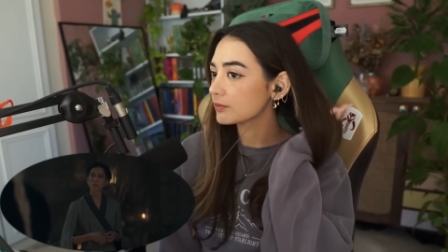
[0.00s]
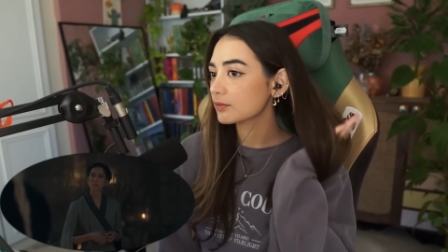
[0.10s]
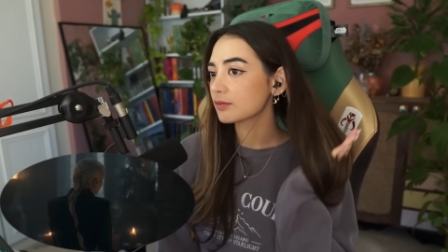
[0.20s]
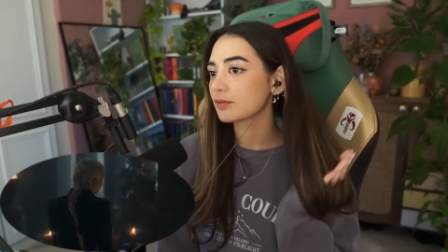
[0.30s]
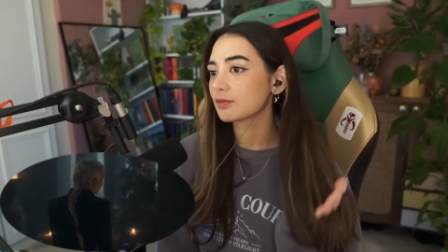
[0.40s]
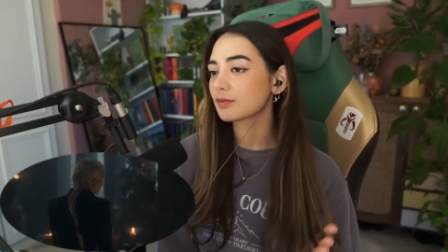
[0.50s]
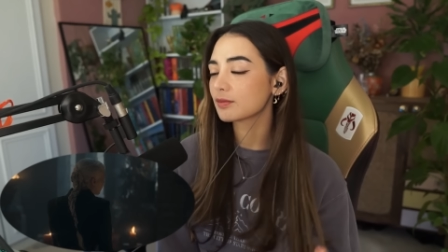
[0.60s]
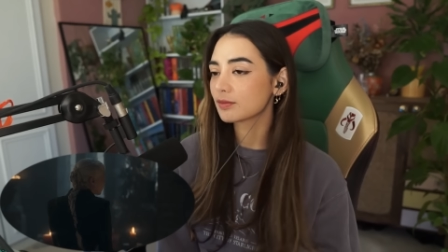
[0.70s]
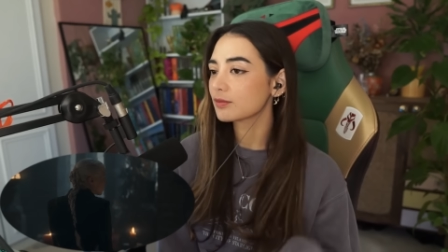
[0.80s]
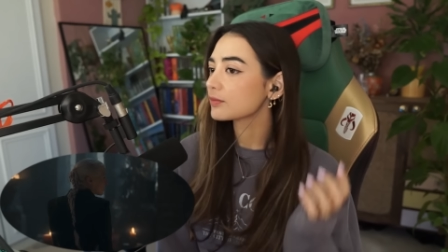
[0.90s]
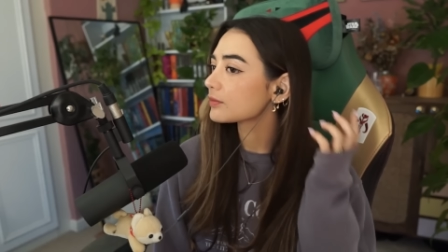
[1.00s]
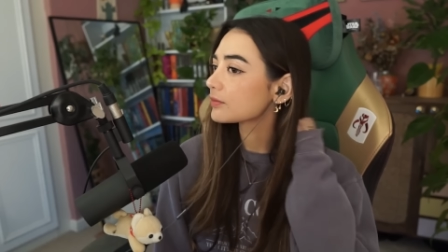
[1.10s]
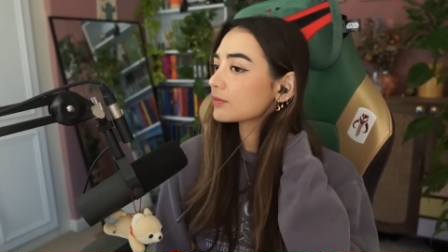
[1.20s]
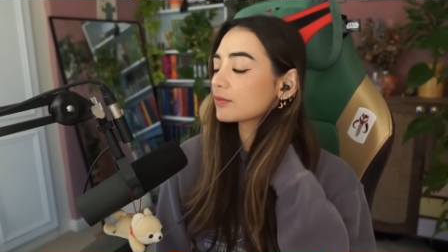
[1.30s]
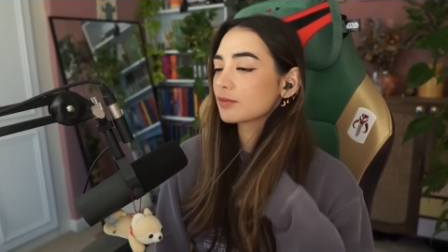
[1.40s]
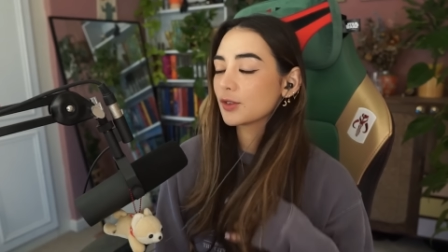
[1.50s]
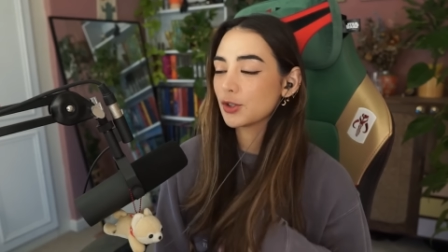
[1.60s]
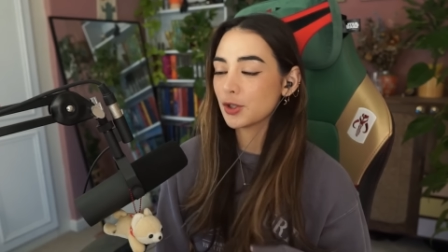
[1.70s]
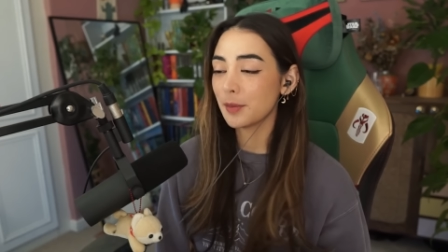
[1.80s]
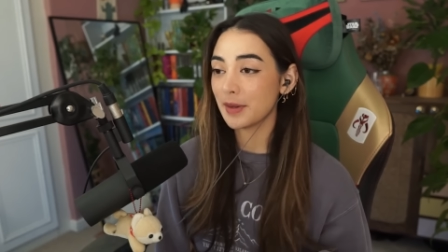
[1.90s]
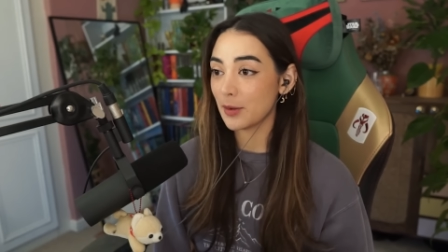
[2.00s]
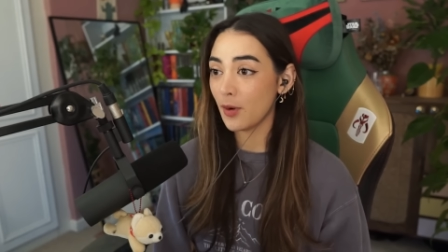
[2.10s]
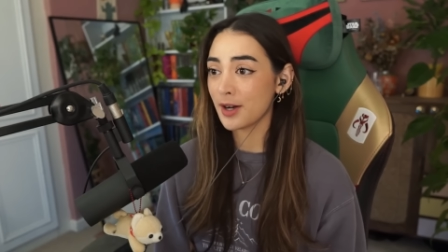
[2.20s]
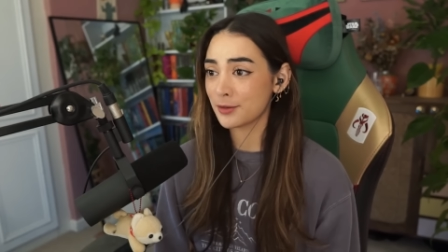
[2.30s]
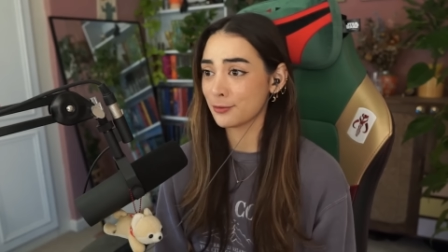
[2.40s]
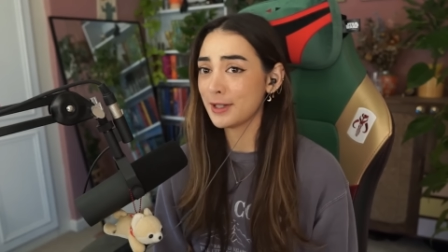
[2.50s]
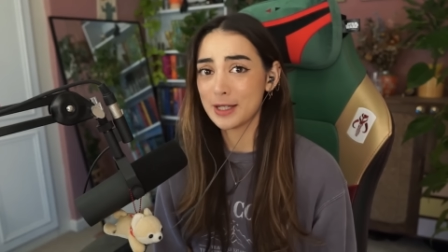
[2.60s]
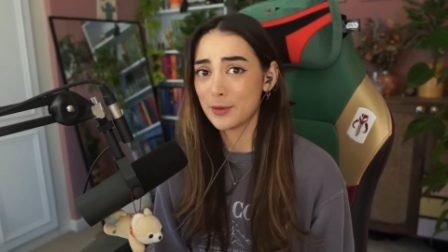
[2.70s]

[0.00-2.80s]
pleased you should be it worked really